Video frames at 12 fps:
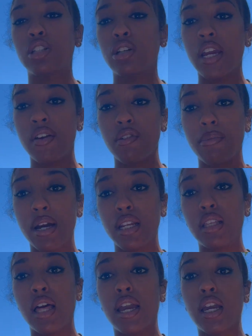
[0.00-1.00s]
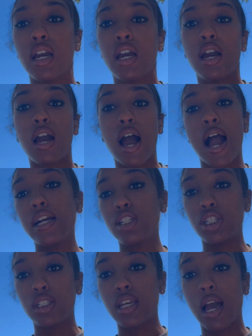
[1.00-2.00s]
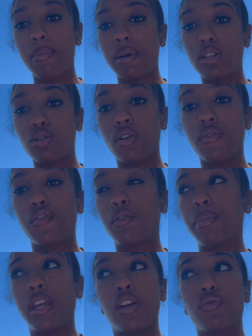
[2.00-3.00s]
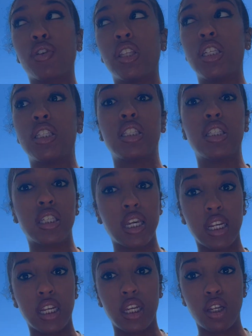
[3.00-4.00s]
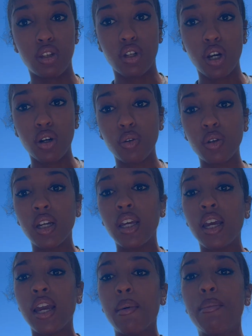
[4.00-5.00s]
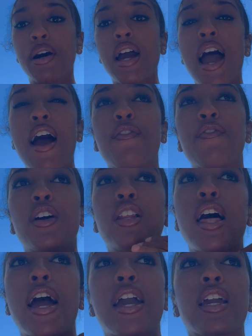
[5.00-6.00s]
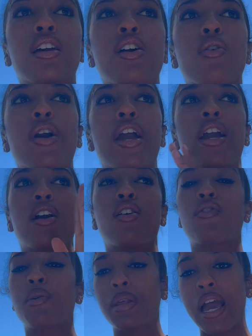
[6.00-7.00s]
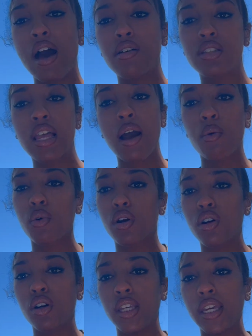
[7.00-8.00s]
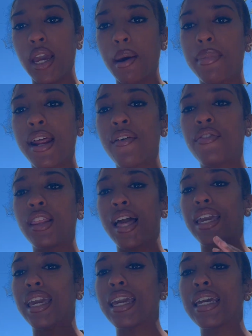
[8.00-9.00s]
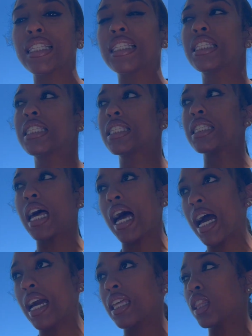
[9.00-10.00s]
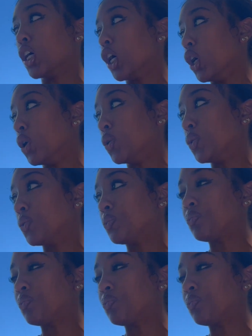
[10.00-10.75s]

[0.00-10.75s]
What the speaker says: on everybody. Like, I just got picked on for being really skinny, you know. But I feel like, okay, from the outside world, yeah, but I feel like inside the home